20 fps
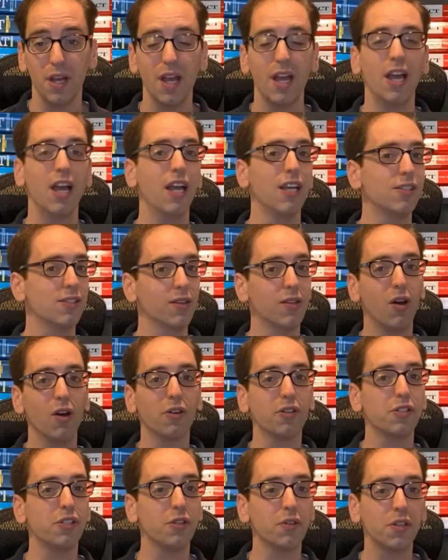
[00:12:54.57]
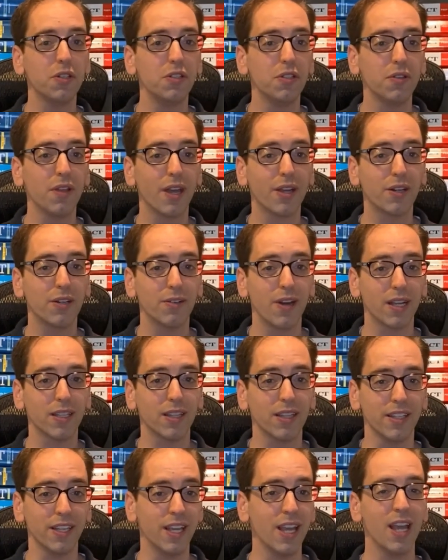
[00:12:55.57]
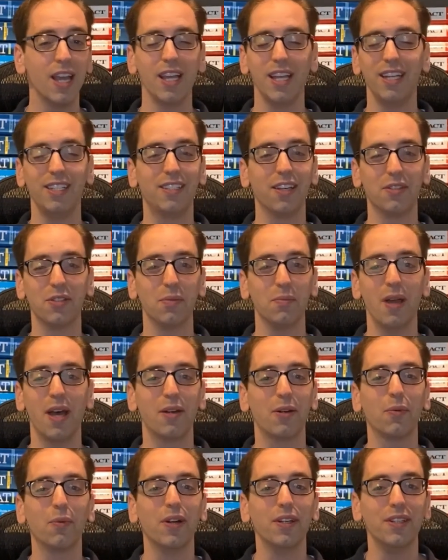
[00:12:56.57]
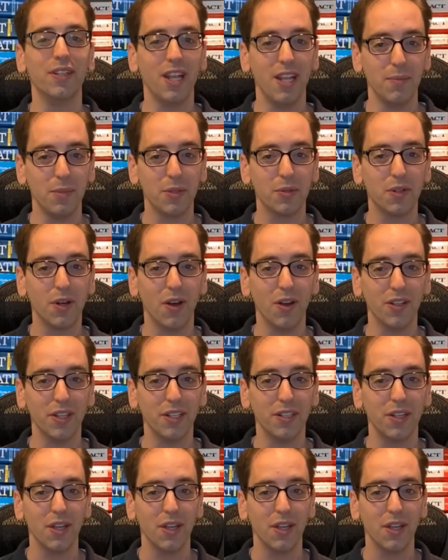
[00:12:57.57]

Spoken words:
As long as you can do that correctly, it doesn't matter what name you call it.